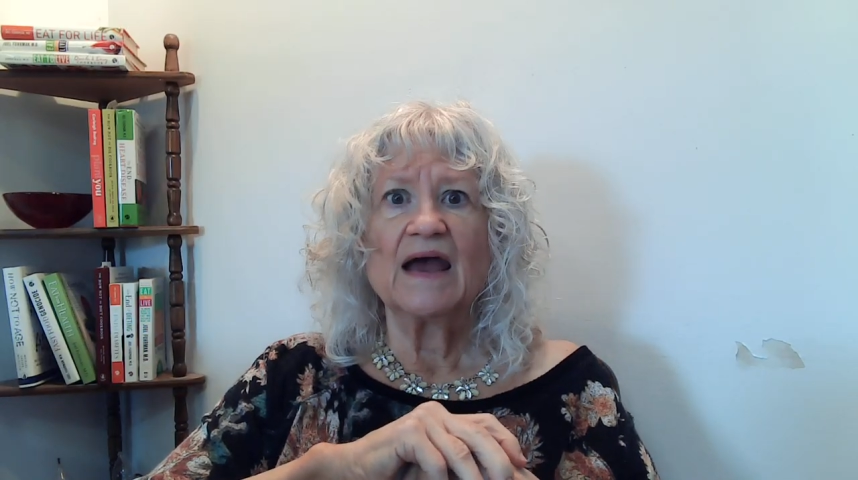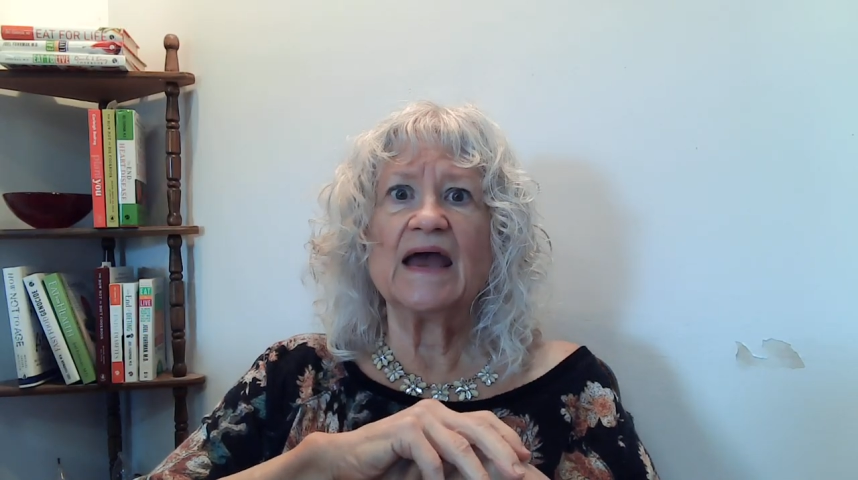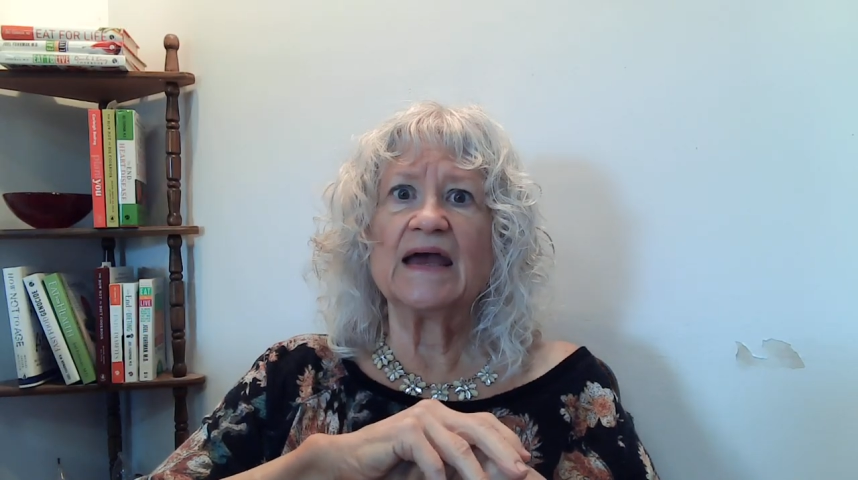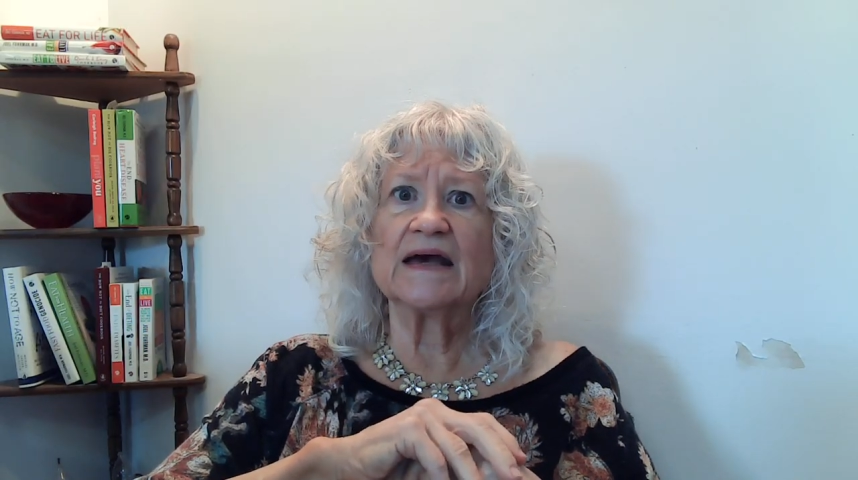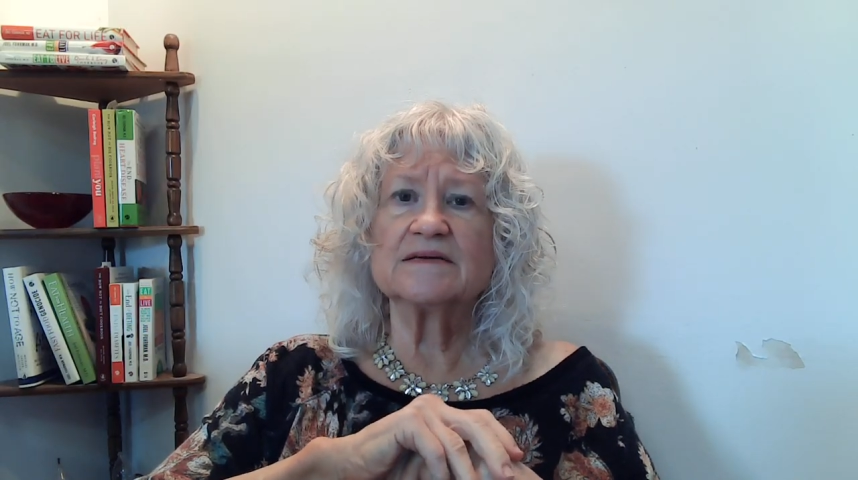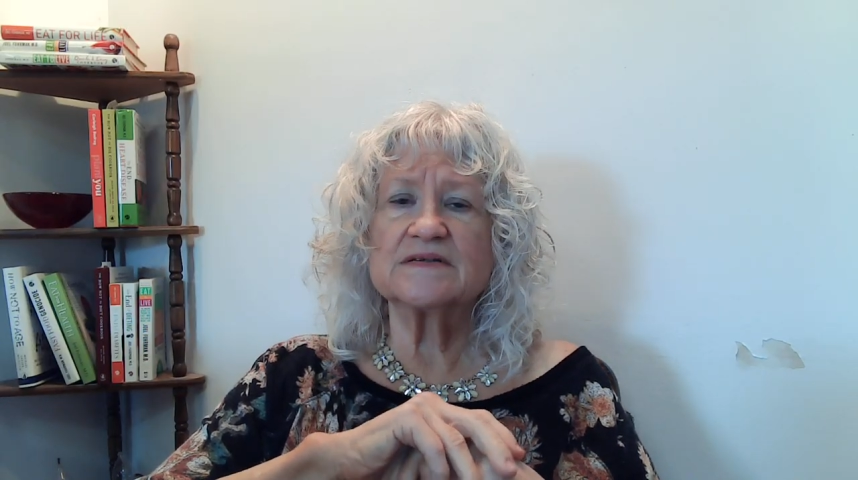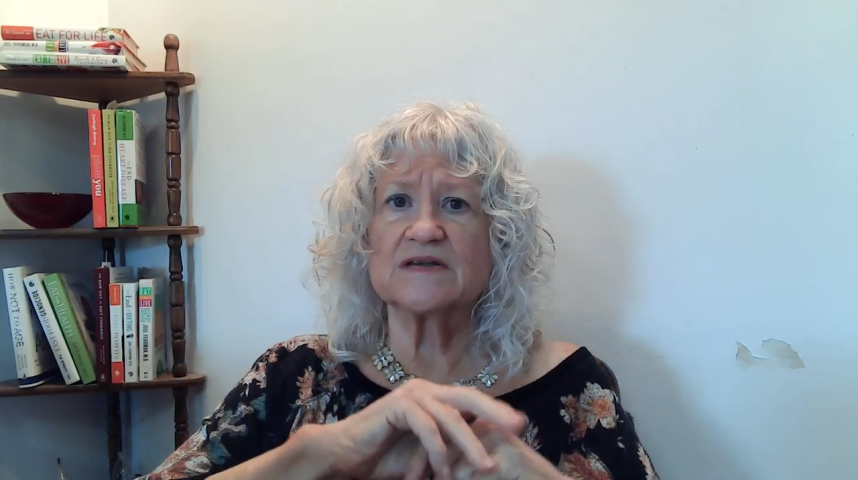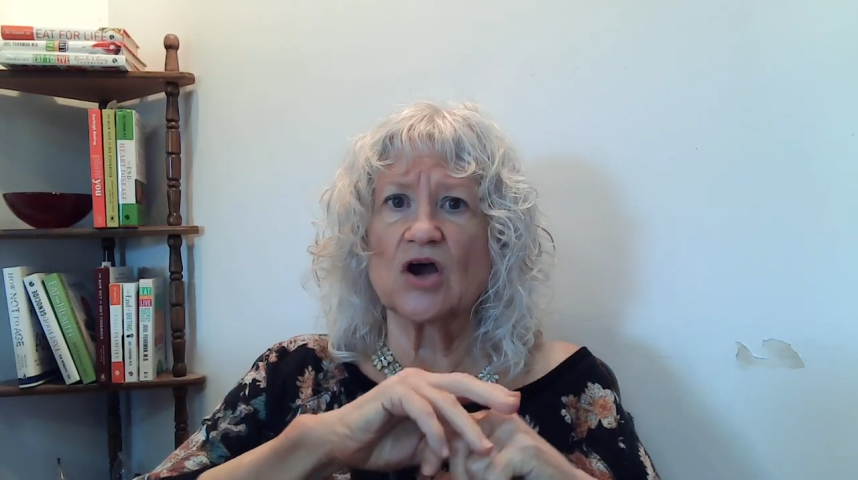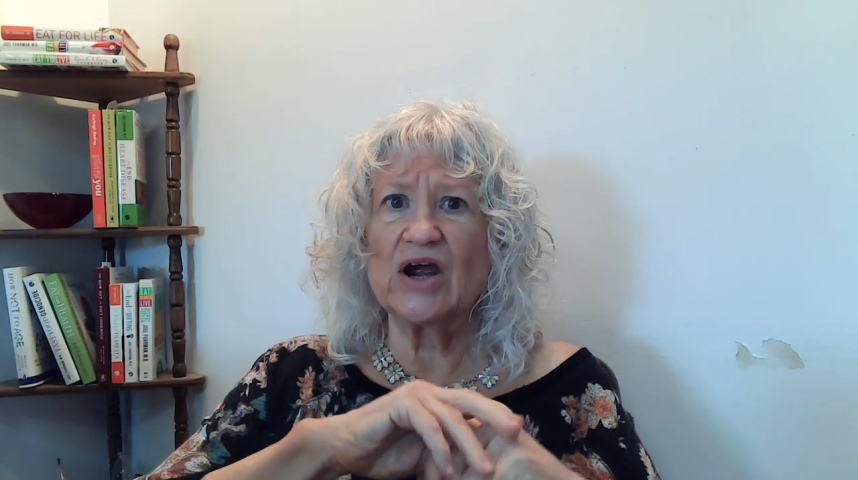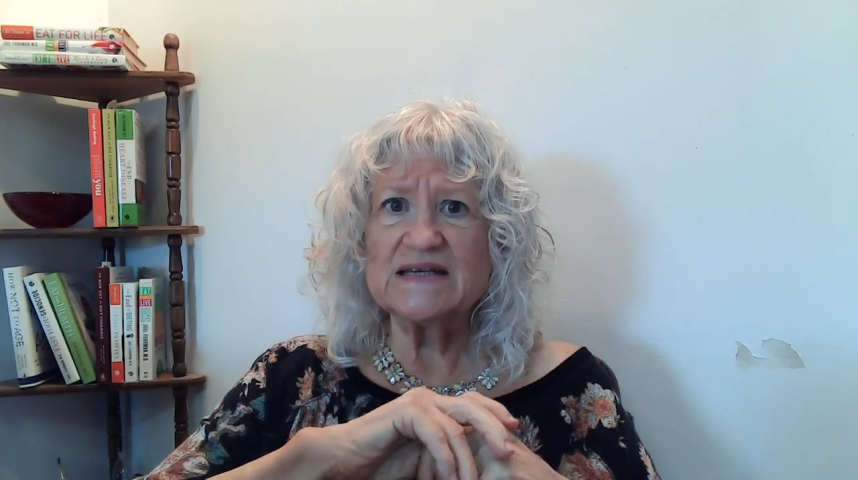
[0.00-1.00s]
And
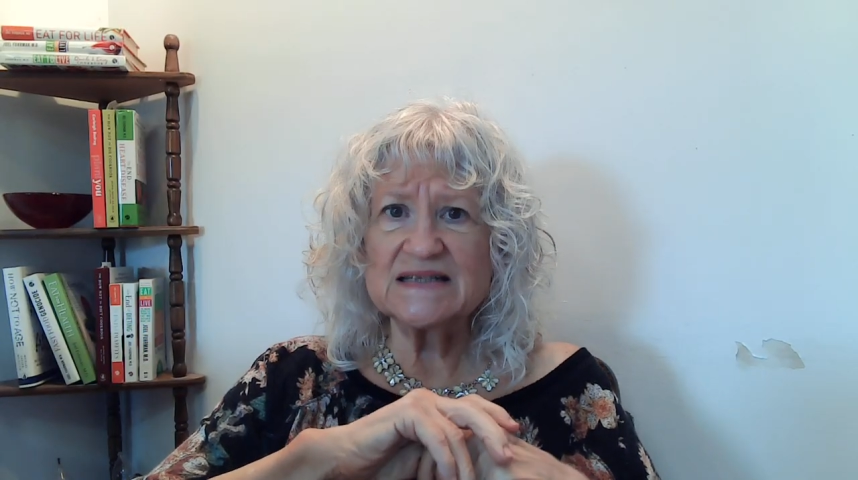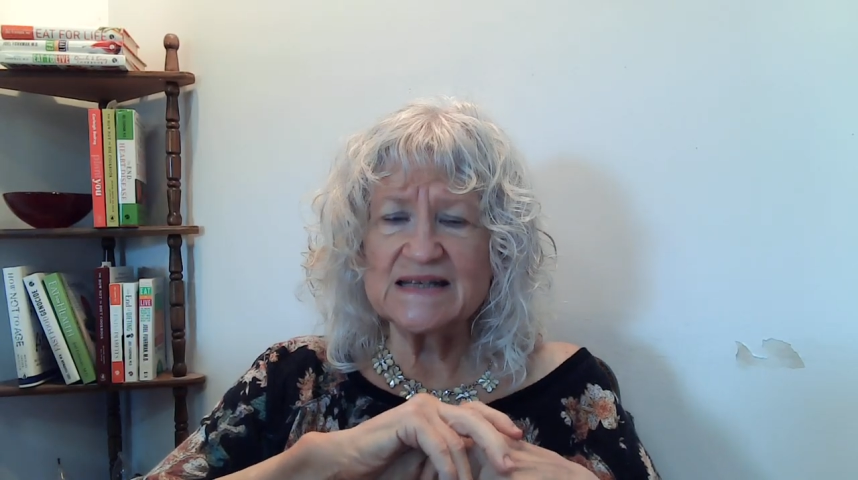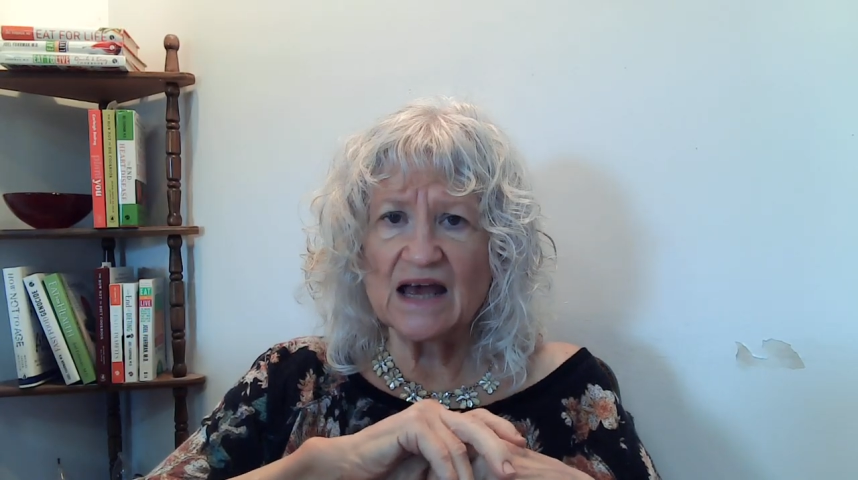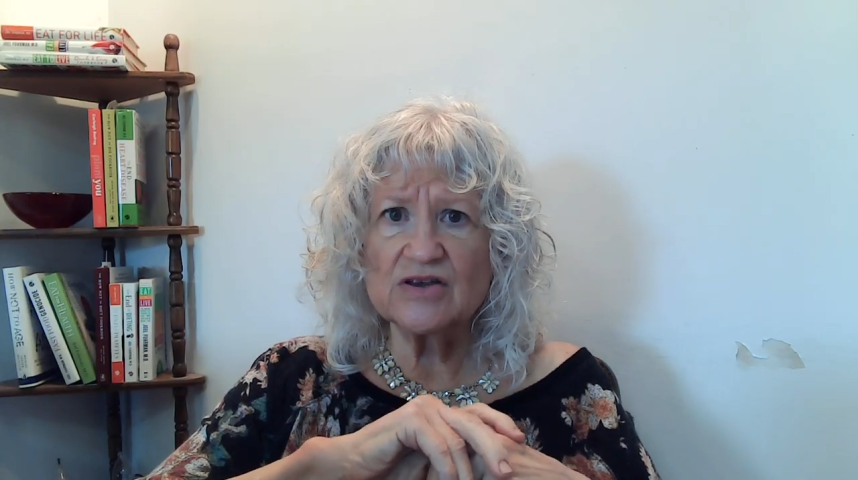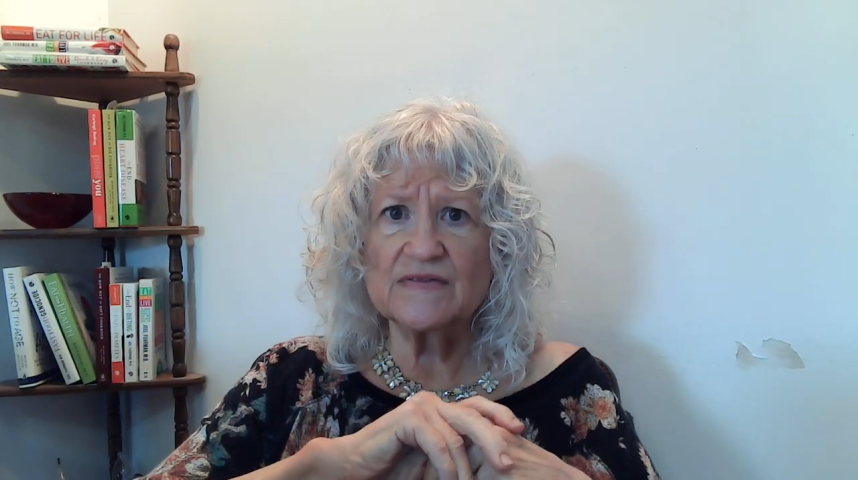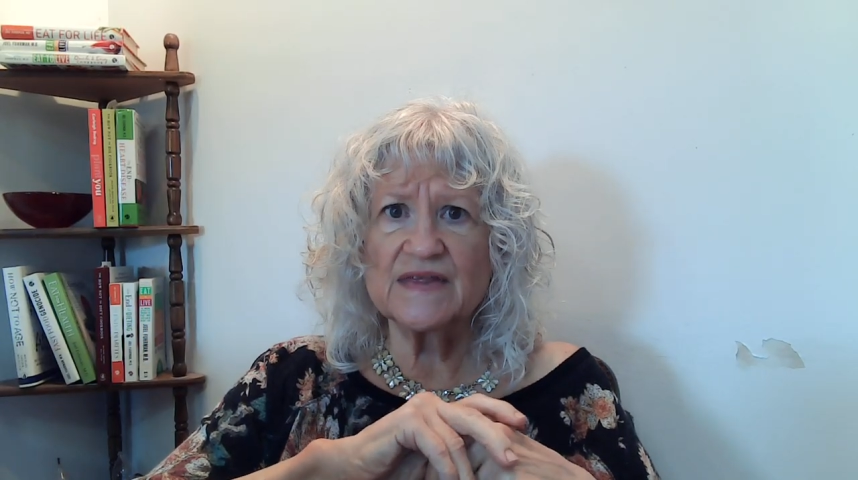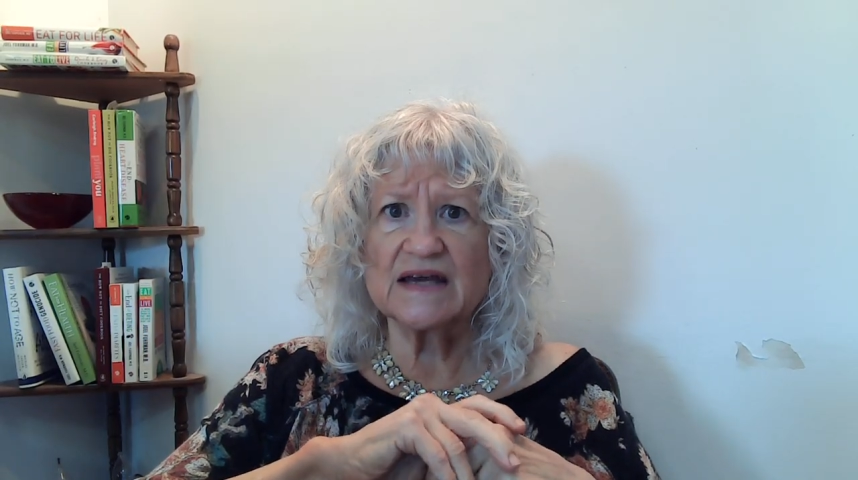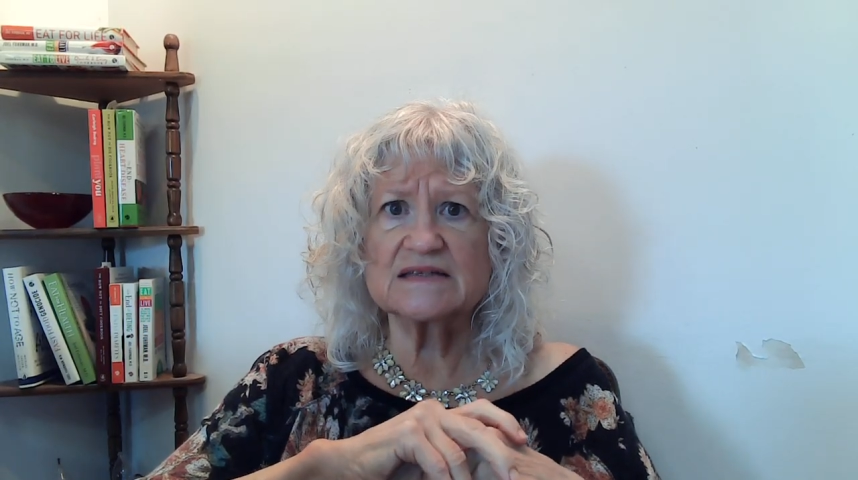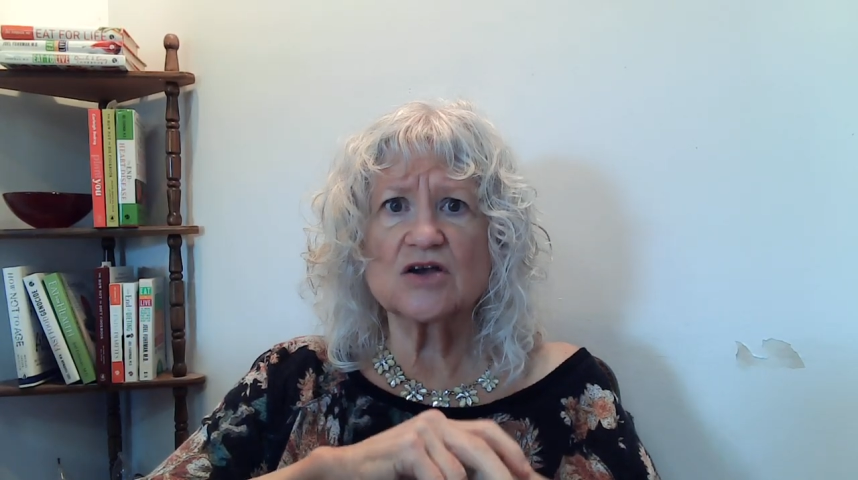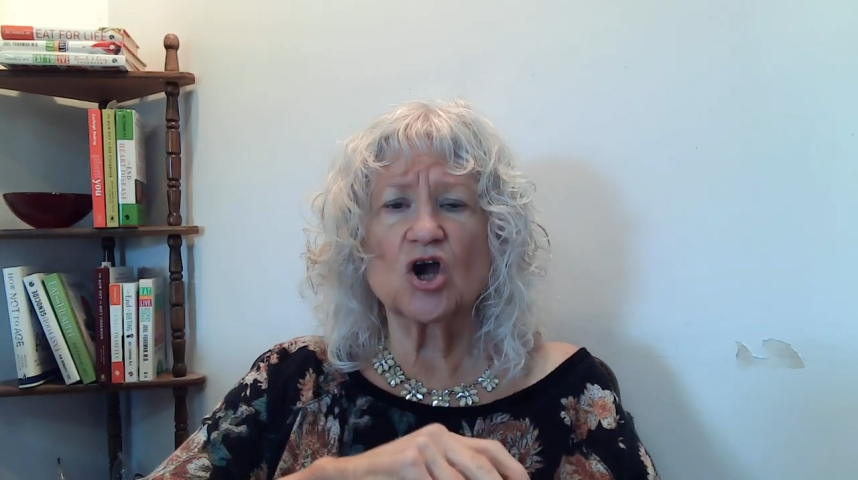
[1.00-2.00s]
sorry to tell you
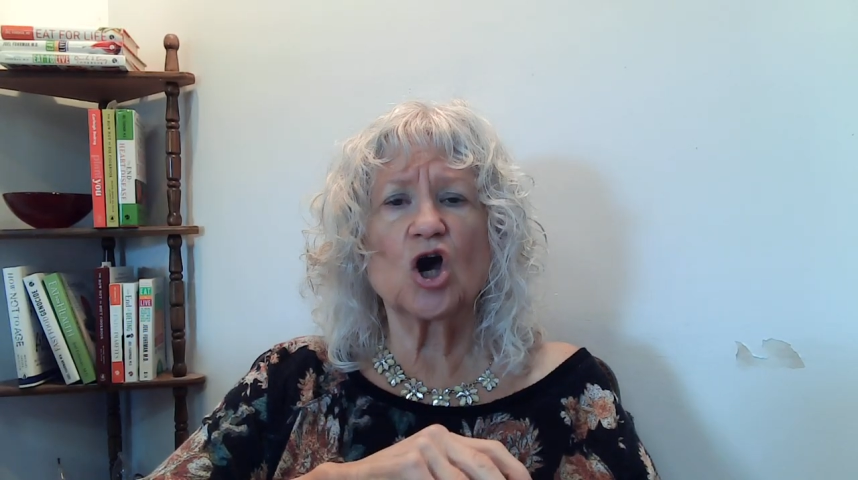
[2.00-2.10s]
this,